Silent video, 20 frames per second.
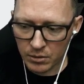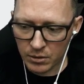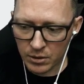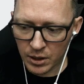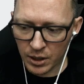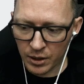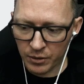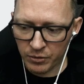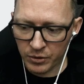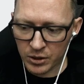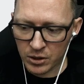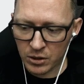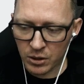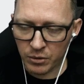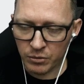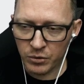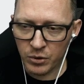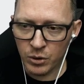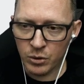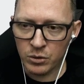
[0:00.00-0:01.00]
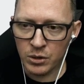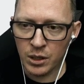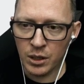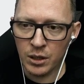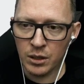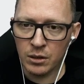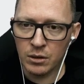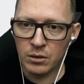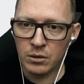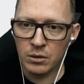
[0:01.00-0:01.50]
And if it's
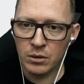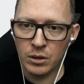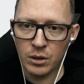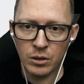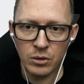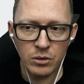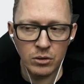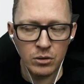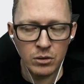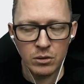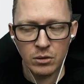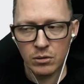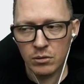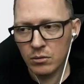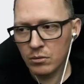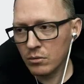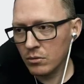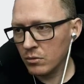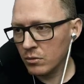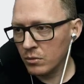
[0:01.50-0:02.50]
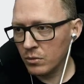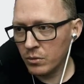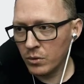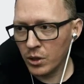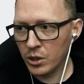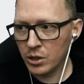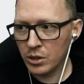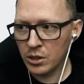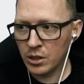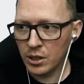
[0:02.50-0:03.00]
confusing, just
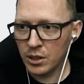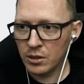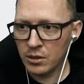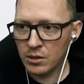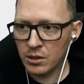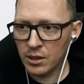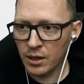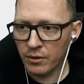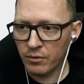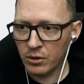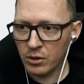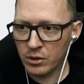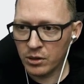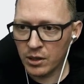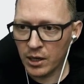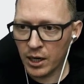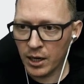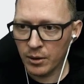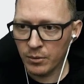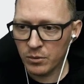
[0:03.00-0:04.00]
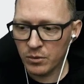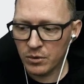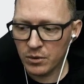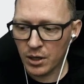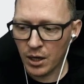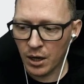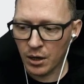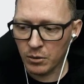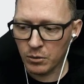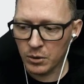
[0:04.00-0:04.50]
watch this several times.
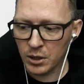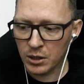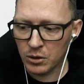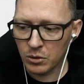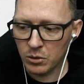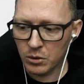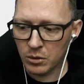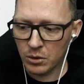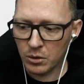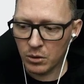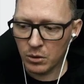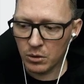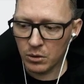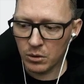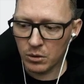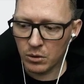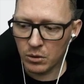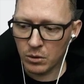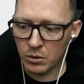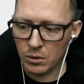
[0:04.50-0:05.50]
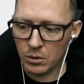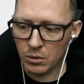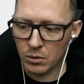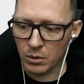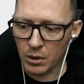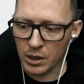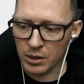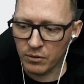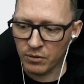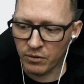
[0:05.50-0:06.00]
I went
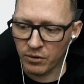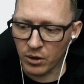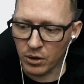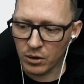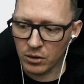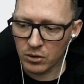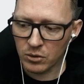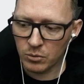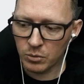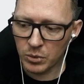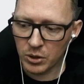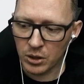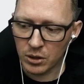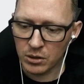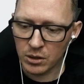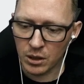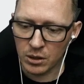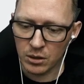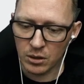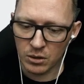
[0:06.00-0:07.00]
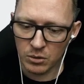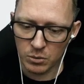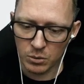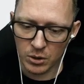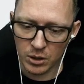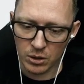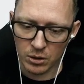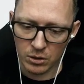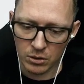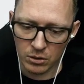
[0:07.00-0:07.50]
quite fast because I just
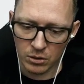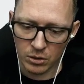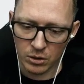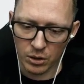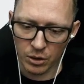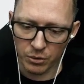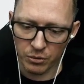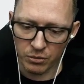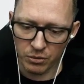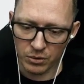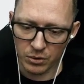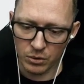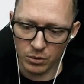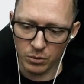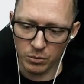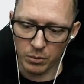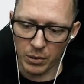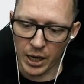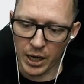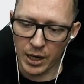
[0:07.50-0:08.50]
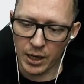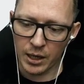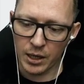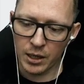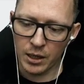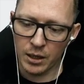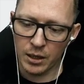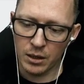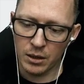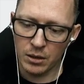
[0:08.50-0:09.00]
wanted to go through
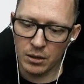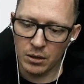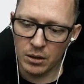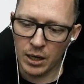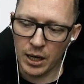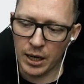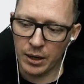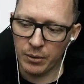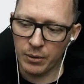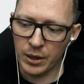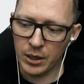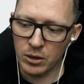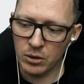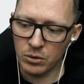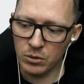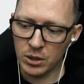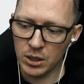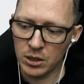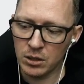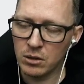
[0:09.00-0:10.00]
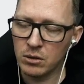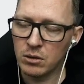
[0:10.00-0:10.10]
my how I do it.